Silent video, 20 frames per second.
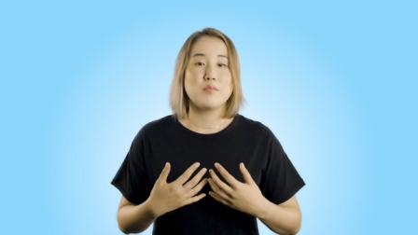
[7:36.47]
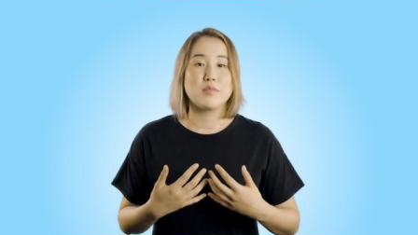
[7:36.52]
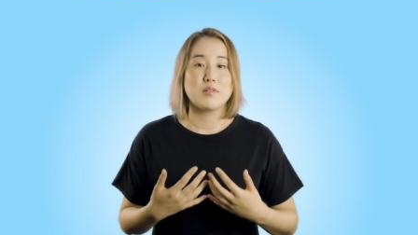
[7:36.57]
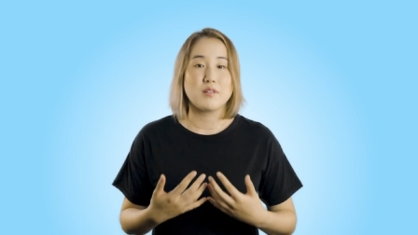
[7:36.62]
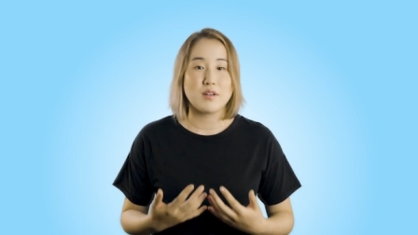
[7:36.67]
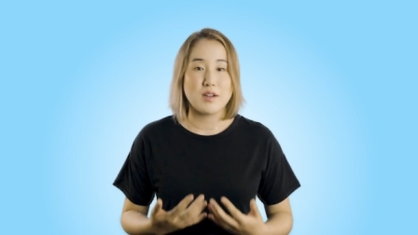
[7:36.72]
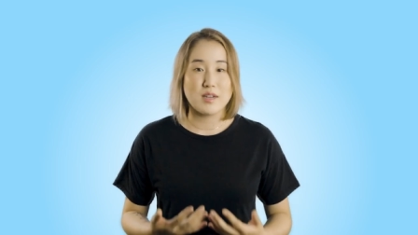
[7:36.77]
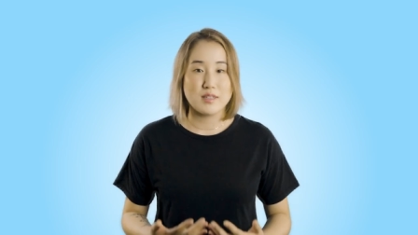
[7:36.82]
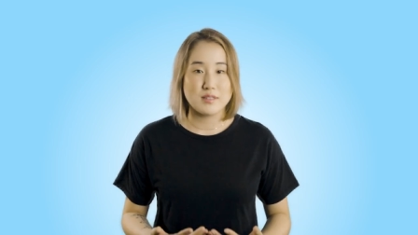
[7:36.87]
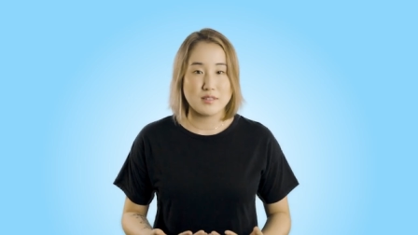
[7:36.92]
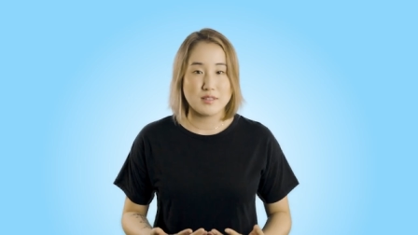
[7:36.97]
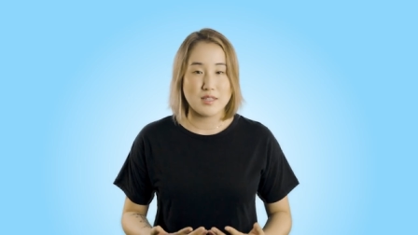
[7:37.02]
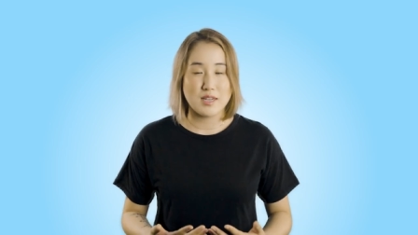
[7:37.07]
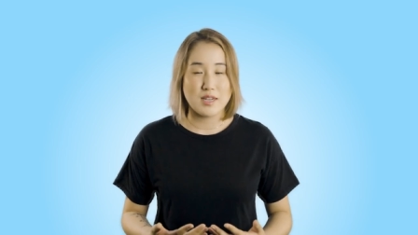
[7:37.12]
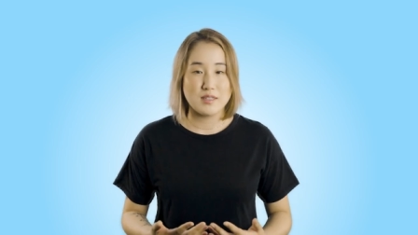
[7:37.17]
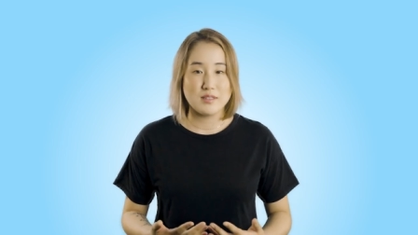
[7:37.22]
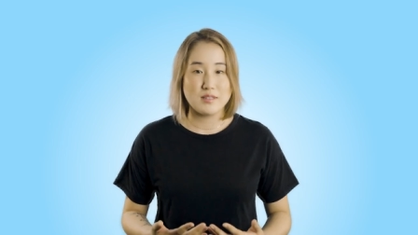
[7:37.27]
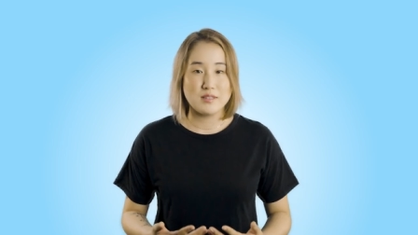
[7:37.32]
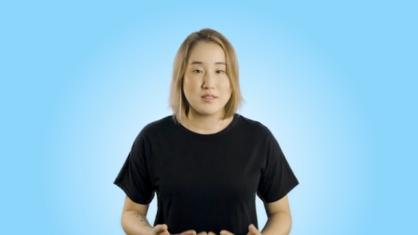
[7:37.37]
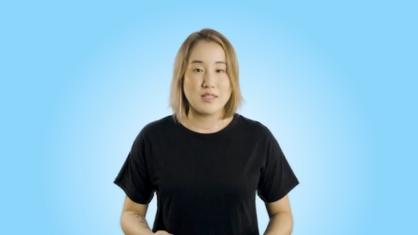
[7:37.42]

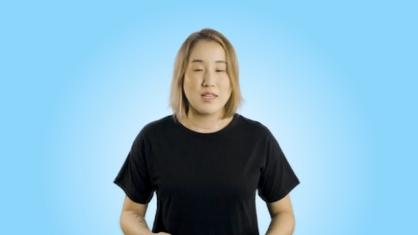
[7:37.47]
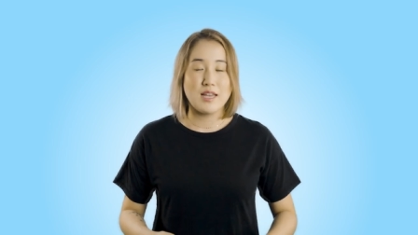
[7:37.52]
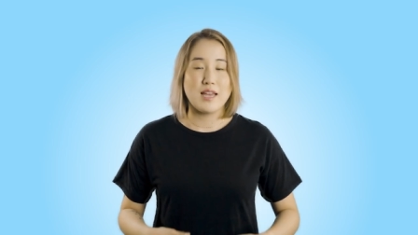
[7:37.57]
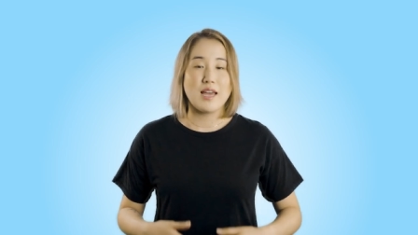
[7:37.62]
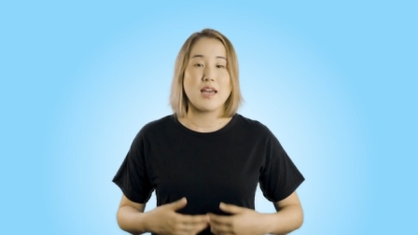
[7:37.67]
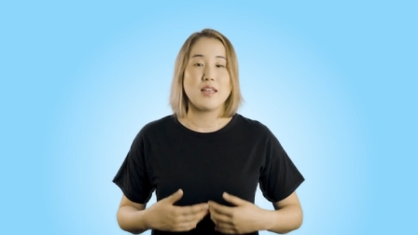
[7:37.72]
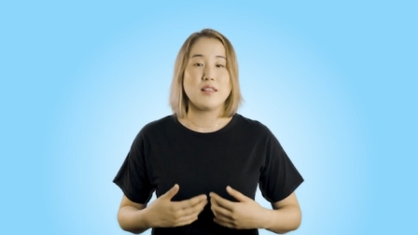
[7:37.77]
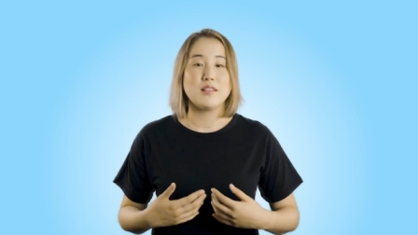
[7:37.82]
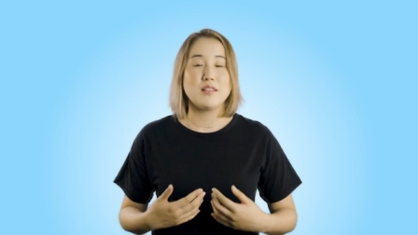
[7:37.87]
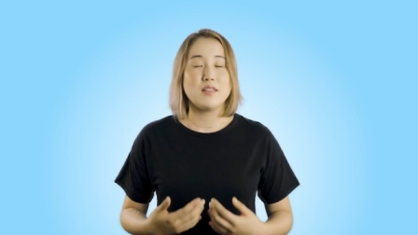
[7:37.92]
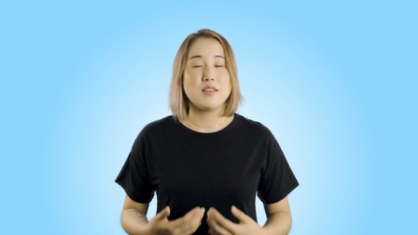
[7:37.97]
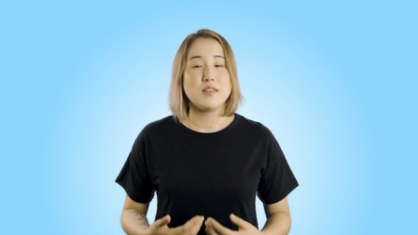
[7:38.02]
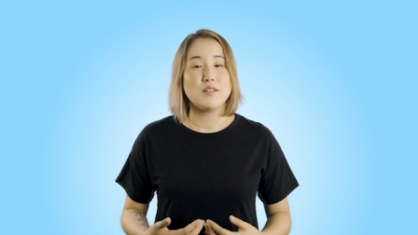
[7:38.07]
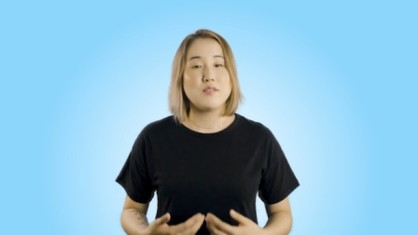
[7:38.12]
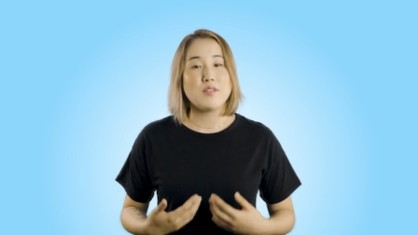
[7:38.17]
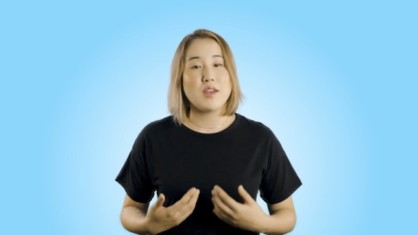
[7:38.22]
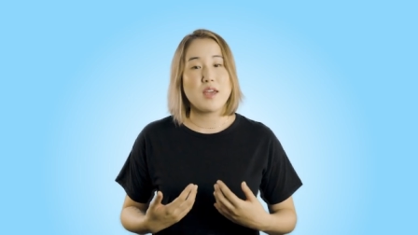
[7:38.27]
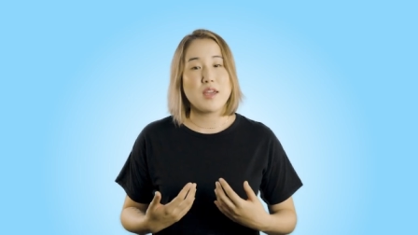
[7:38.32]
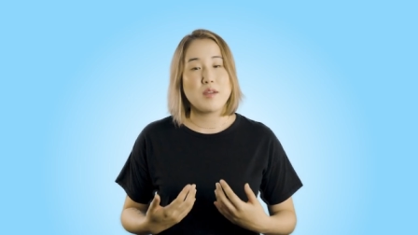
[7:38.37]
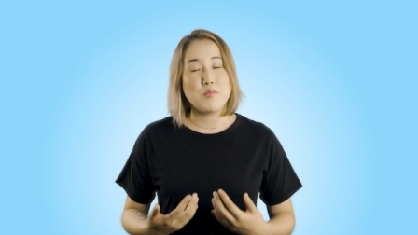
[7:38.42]
process, and
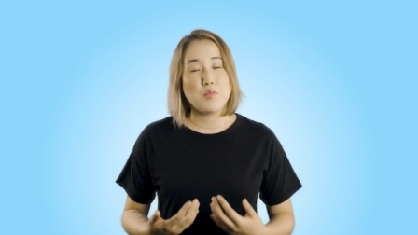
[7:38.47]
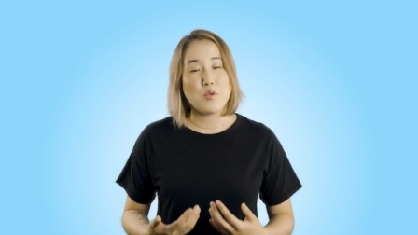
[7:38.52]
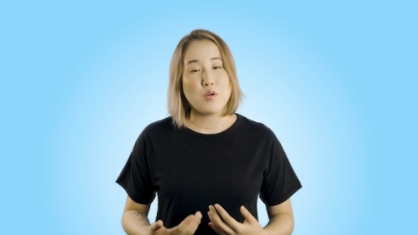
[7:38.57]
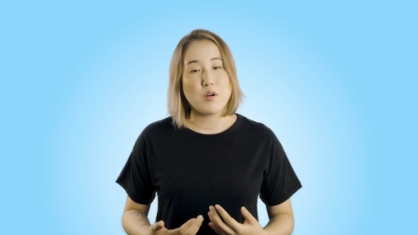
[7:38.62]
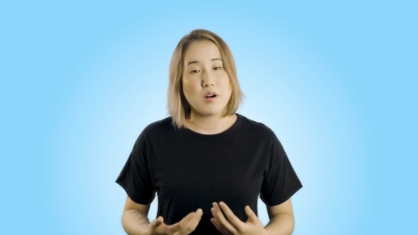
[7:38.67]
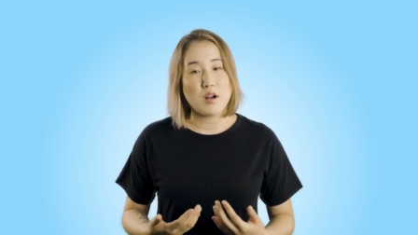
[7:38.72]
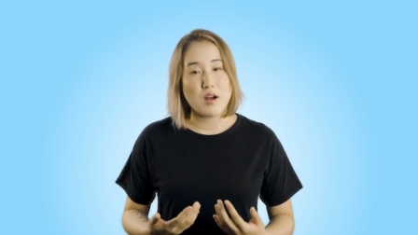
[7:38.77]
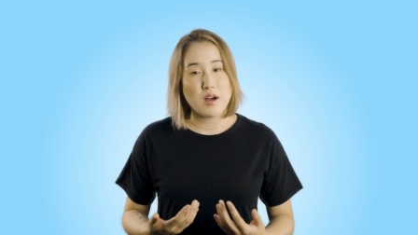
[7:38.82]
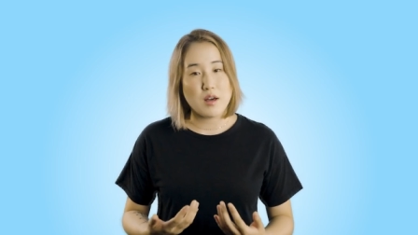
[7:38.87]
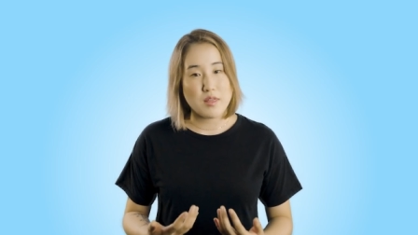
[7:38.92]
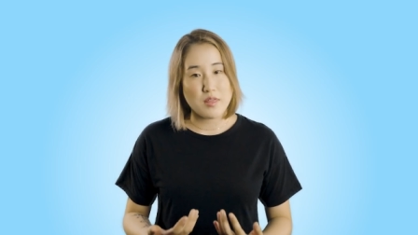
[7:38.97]
live a more